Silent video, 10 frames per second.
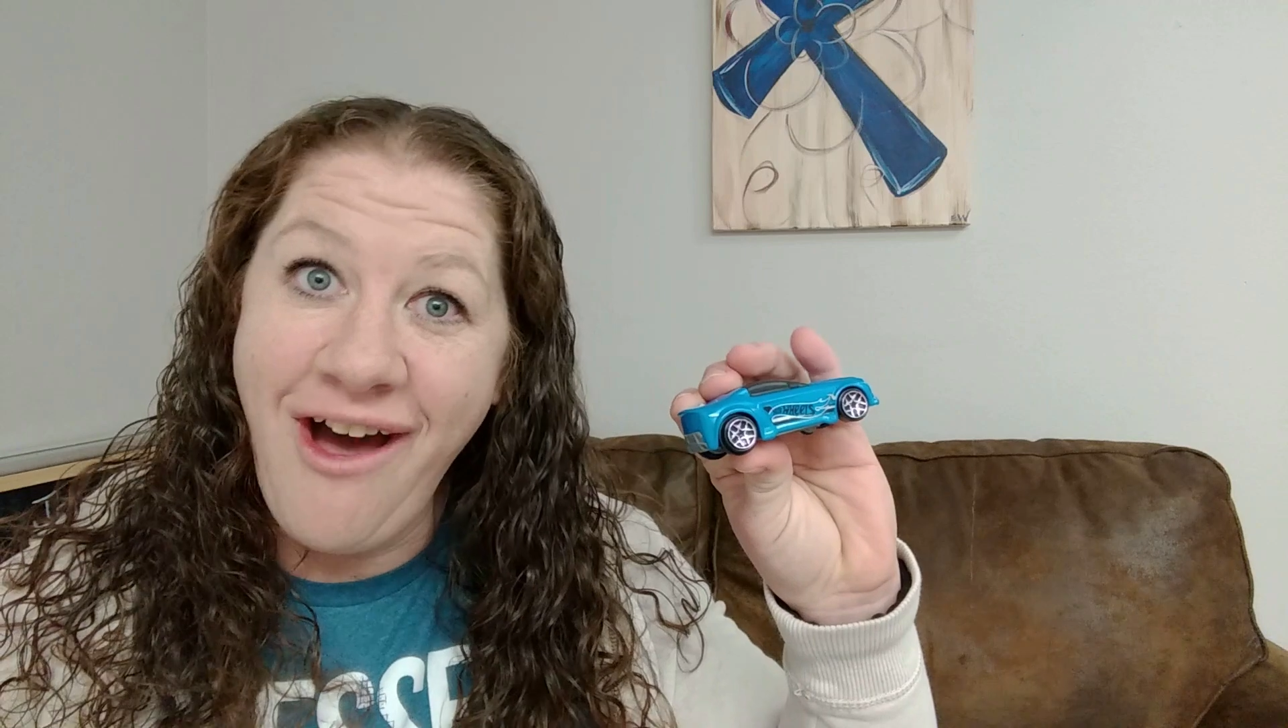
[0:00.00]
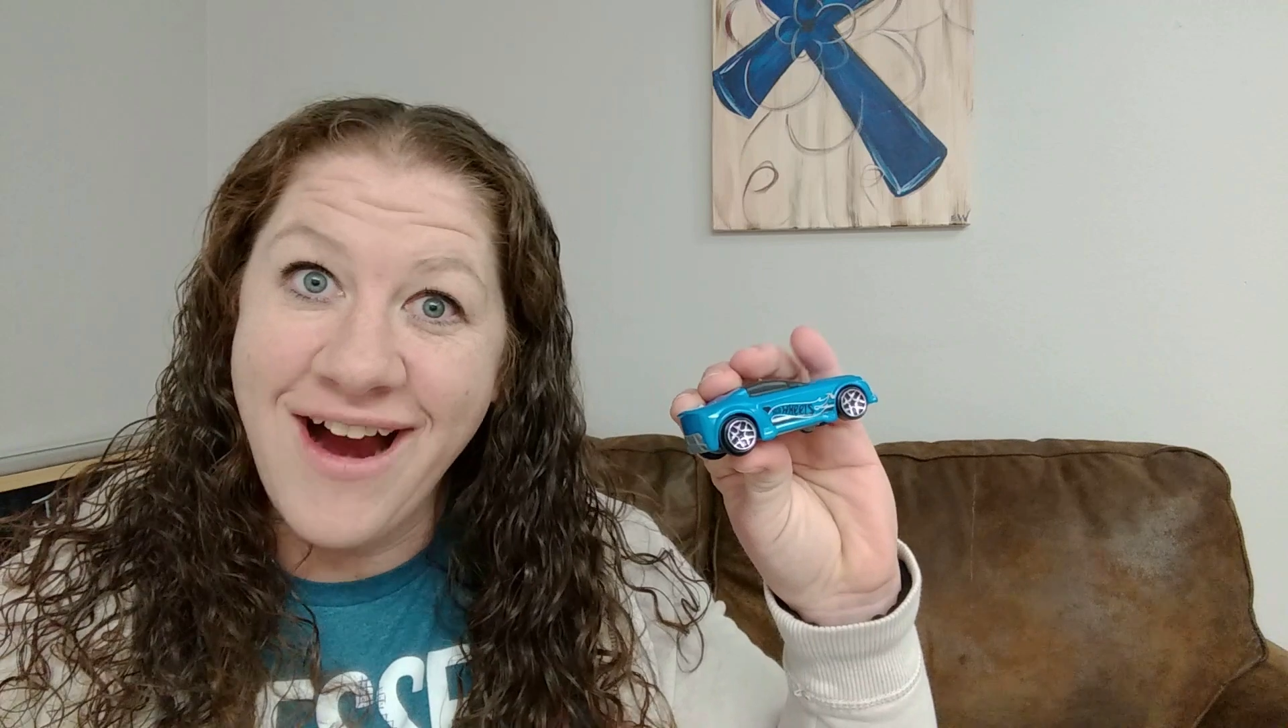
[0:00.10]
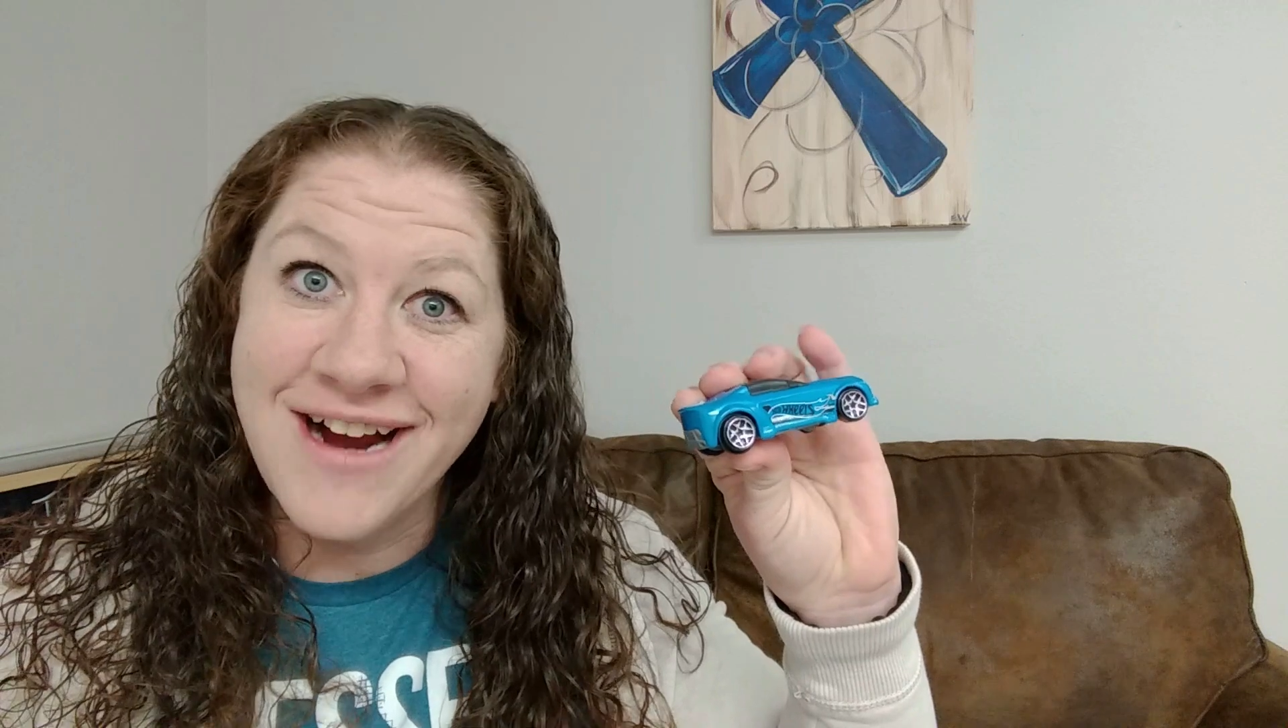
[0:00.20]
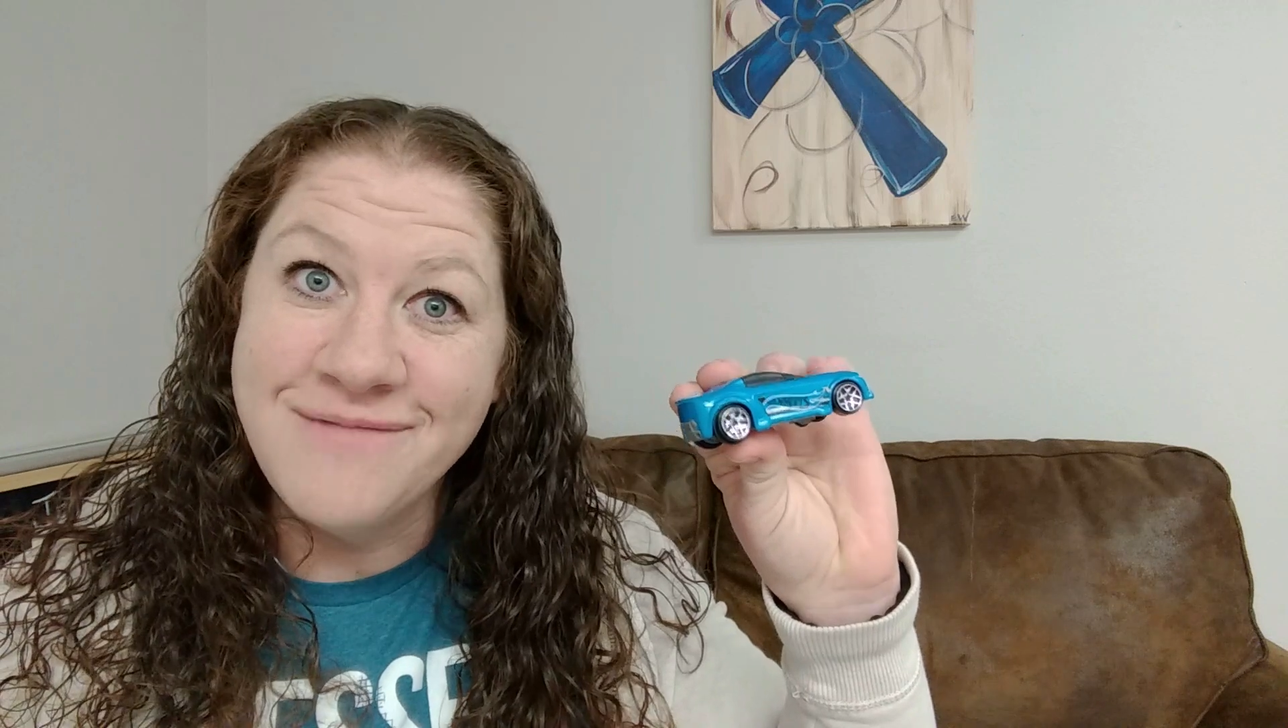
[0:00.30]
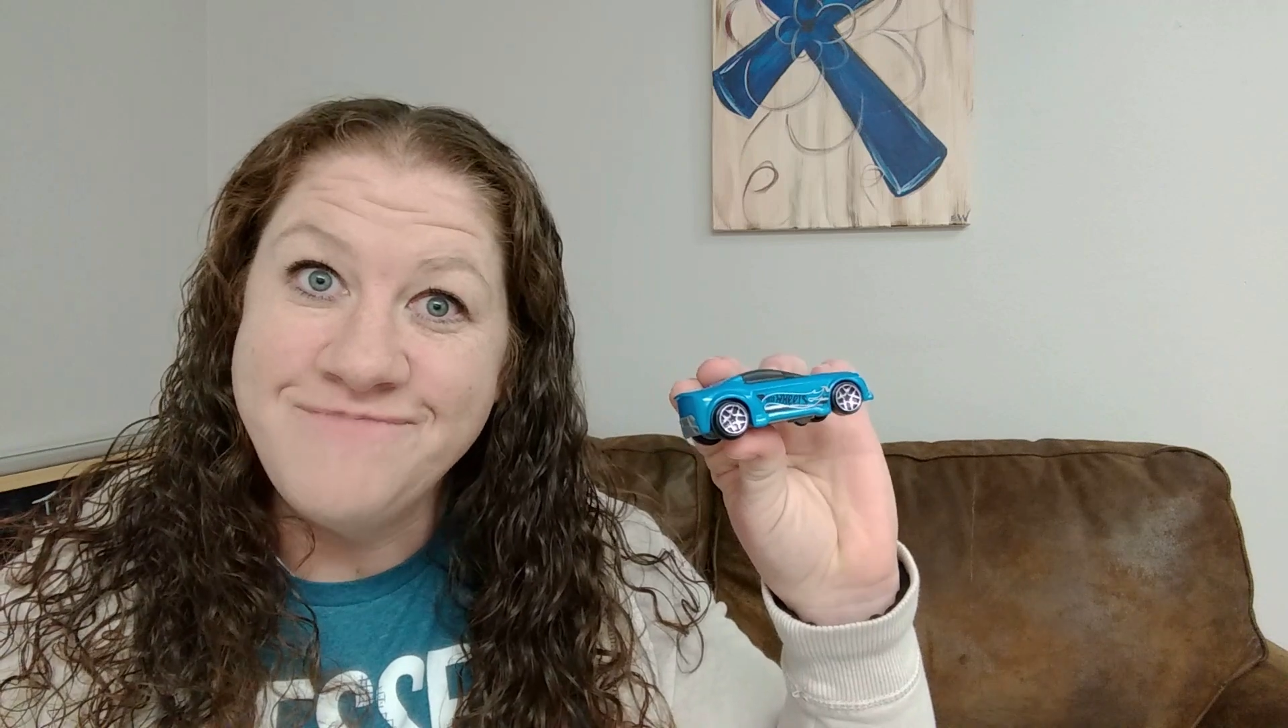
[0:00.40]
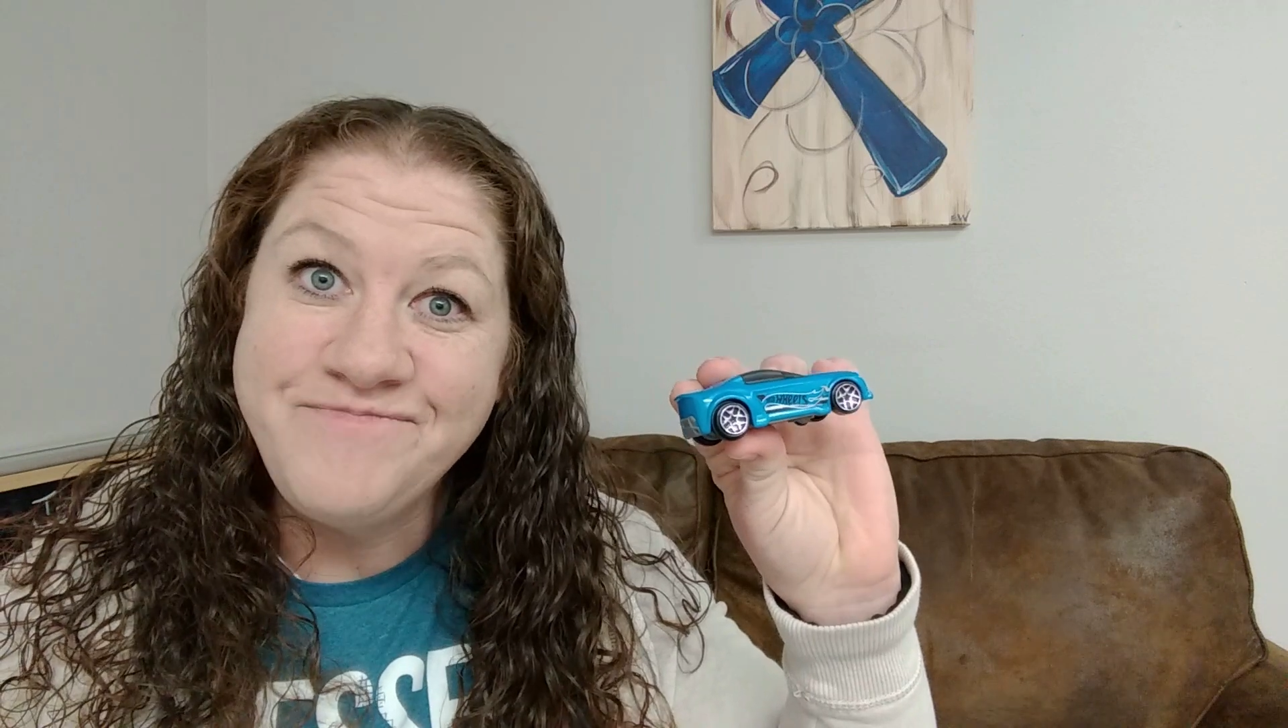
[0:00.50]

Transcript: car